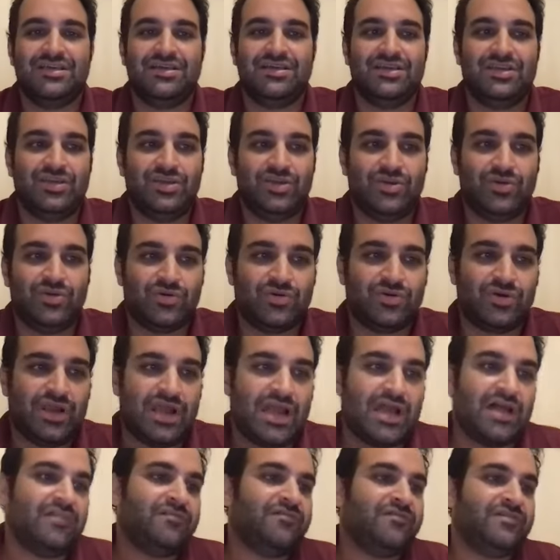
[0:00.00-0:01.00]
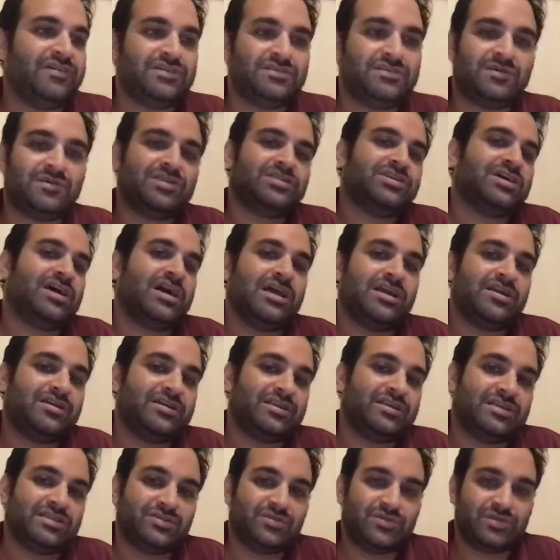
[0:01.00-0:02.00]
your alpha is much higher,
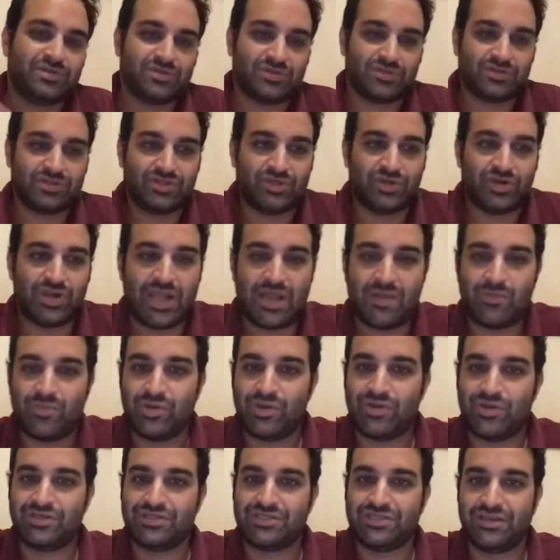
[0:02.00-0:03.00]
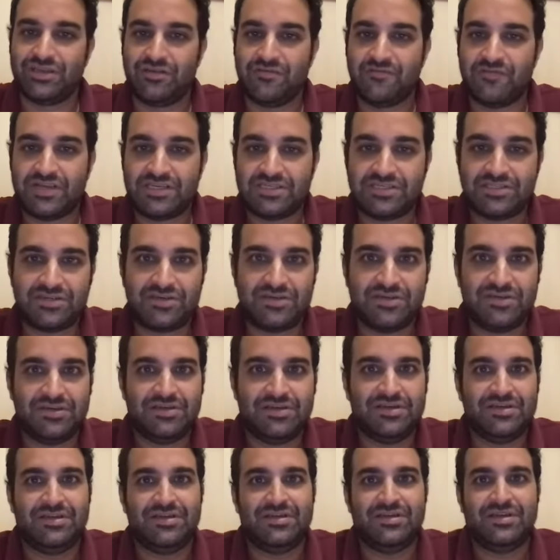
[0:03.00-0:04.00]
and as a result you're happier as an investor.
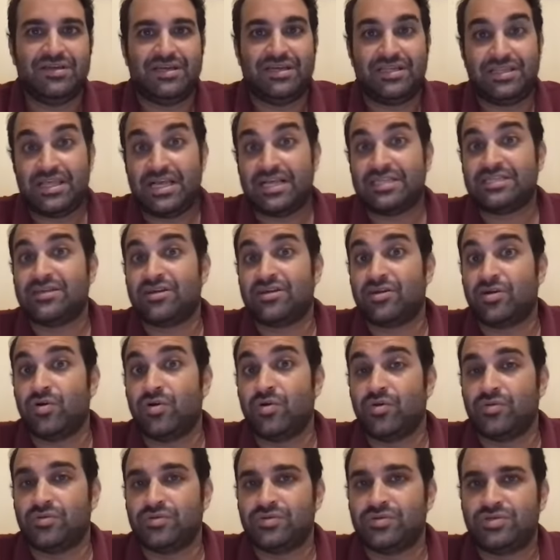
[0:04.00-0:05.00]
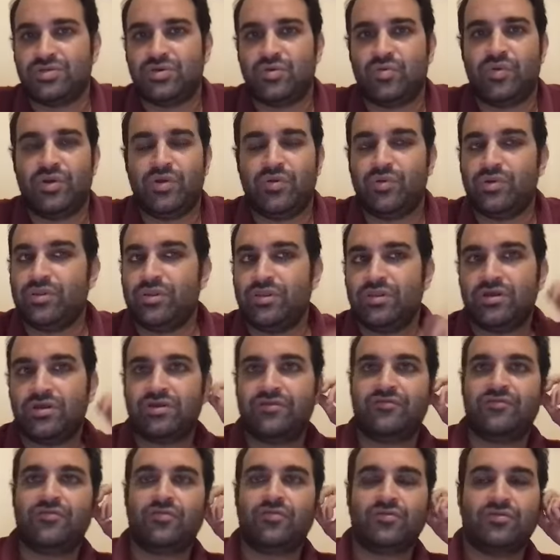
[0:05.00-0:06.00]
And that's our goal. So we would look
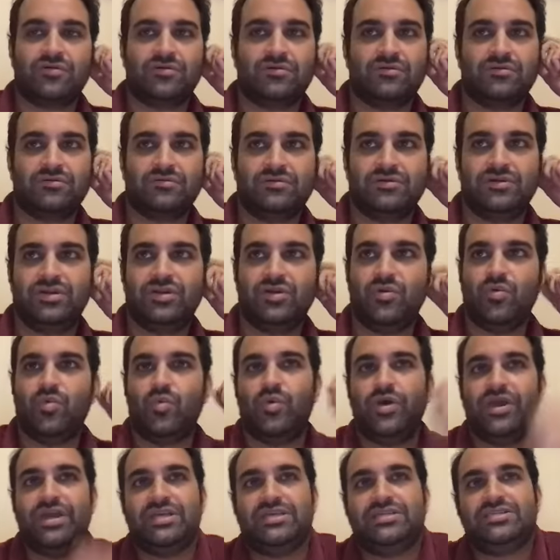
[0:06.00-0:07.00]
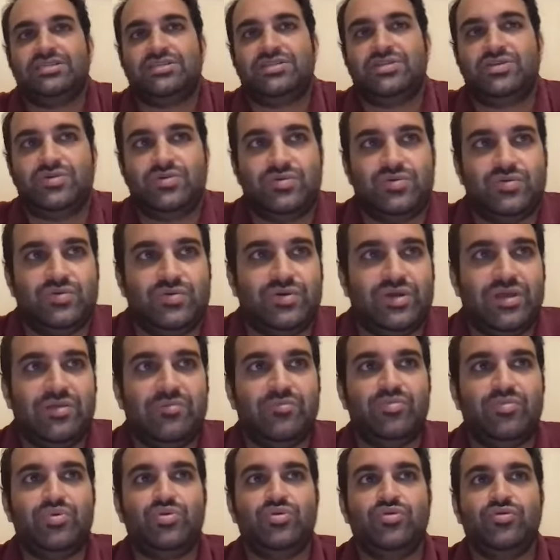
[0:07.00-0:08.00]
for ways to
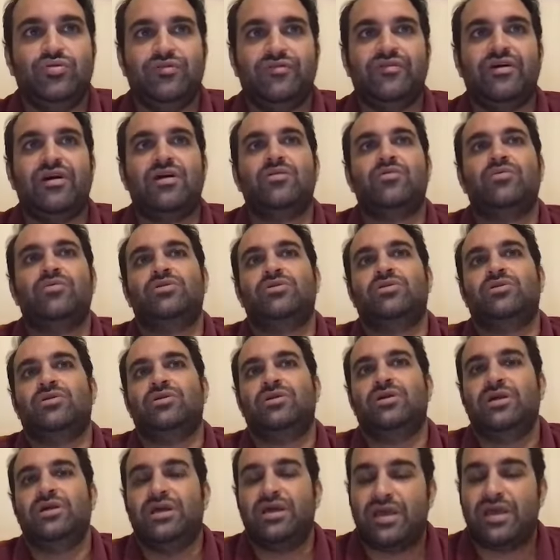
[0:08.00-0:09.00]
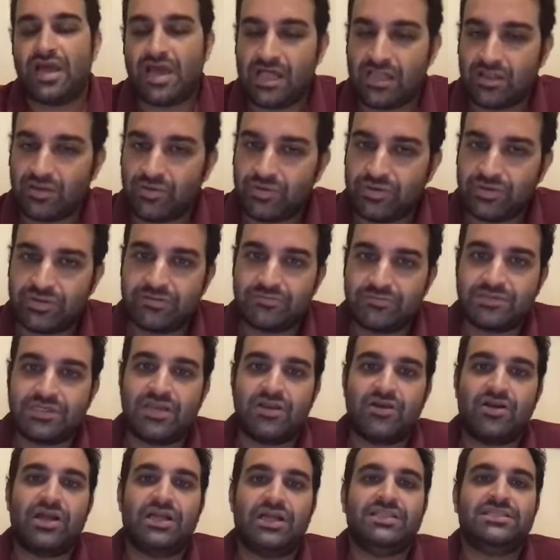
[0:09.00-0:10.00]
improve our algorithms that
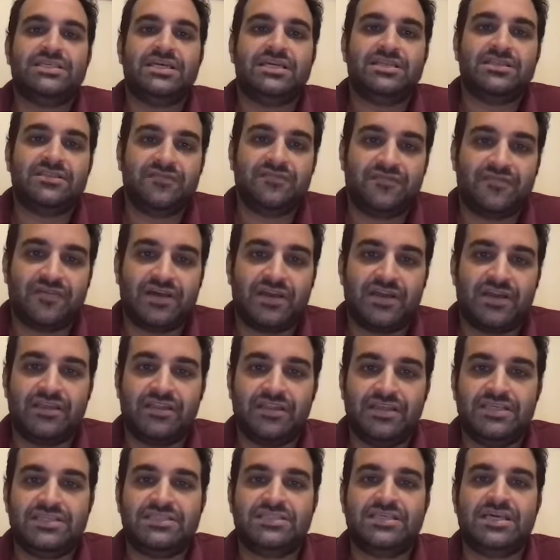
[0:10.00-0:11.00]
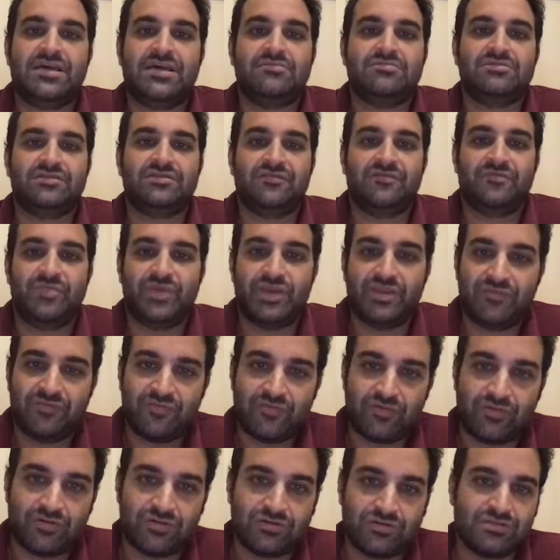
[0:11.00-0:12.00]
are identifying these types of
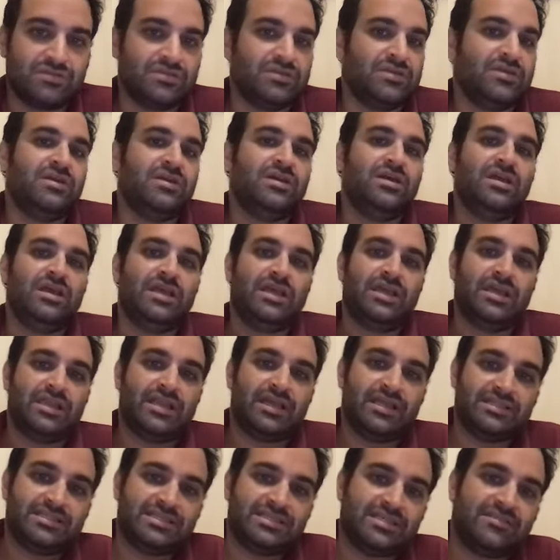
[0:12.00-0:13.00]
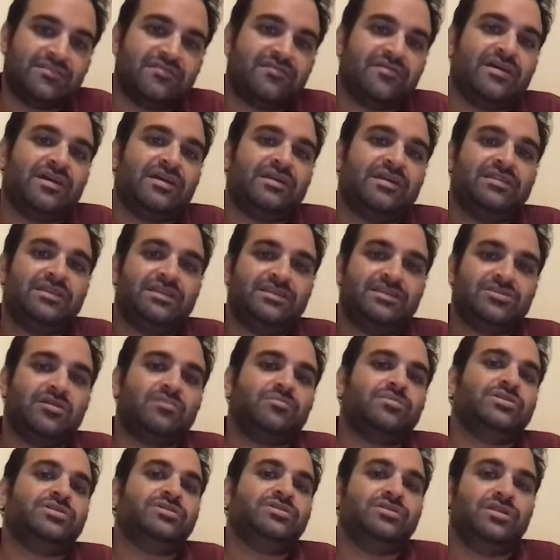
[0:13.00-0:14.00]
pitfalls and identifying these
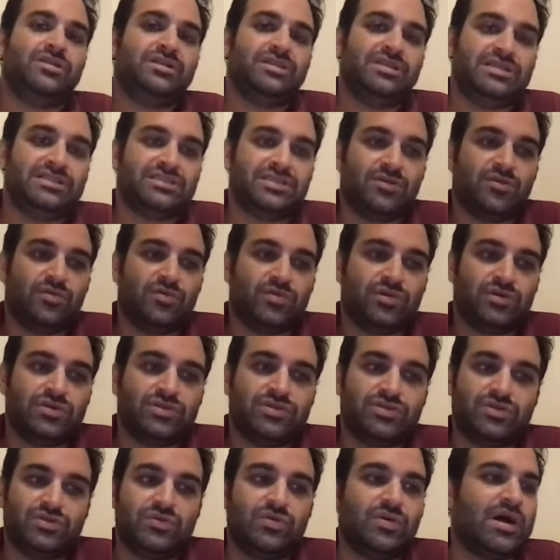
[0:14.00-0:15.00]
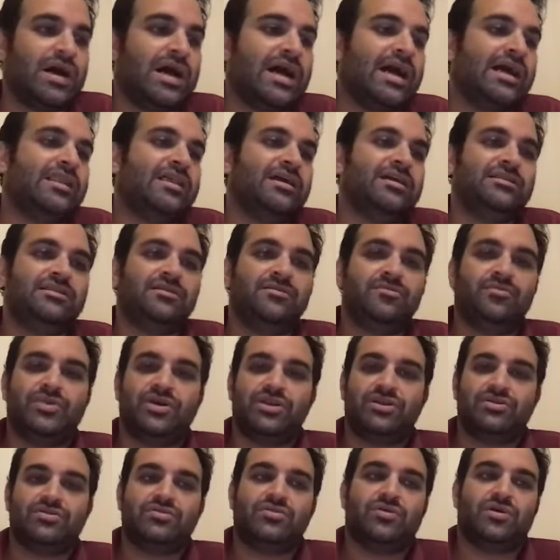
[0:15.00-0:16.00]
opportunities in order to highlight them
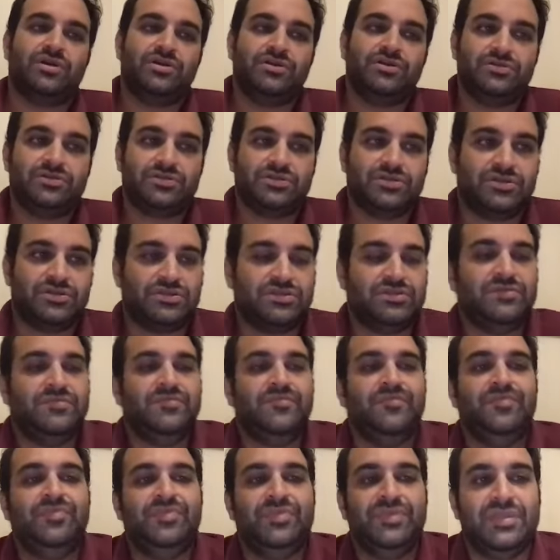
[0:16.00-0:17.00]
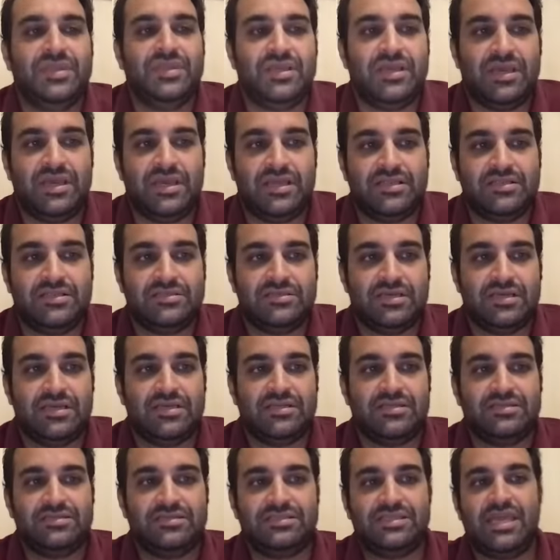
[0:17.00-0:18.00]
better to our users, and
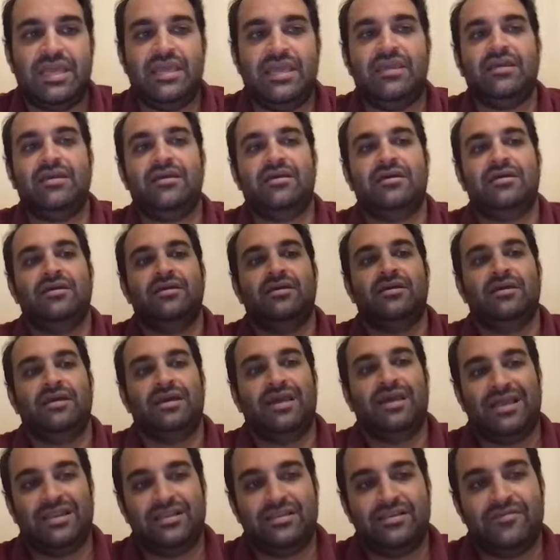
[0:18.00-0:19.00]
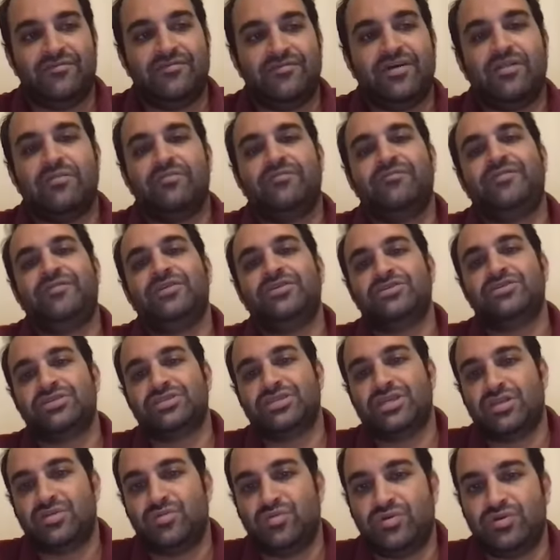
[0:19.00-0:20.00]
take and develop features
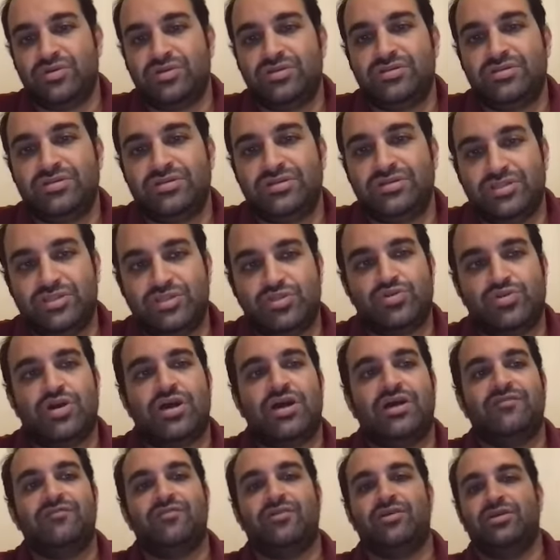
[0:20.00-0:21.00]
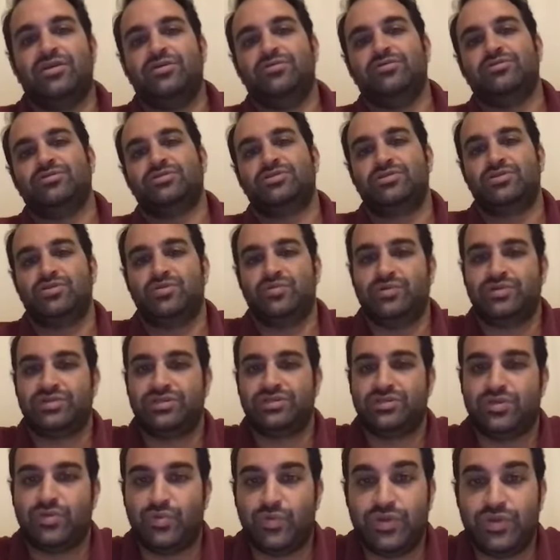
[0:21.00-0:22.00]
that would drive our users
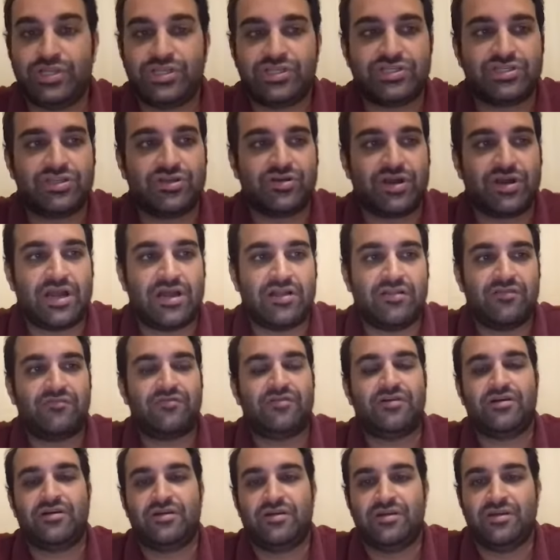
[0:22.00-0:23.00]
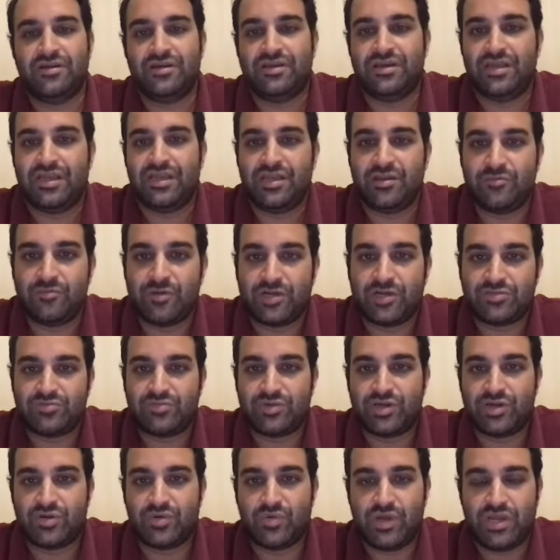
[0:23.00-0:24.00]
to reach their alpha in a much
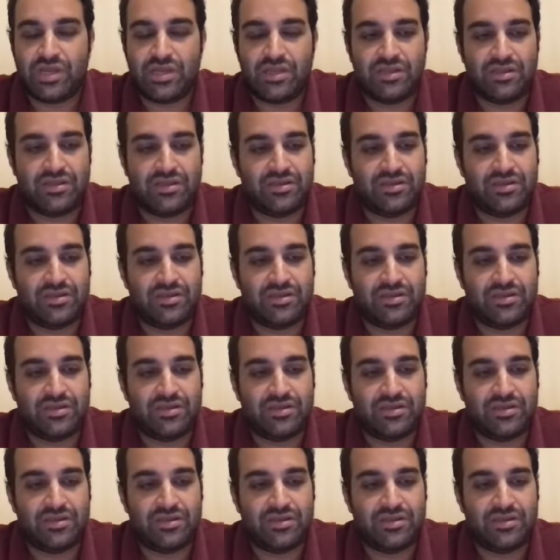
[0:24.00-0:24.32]
better way.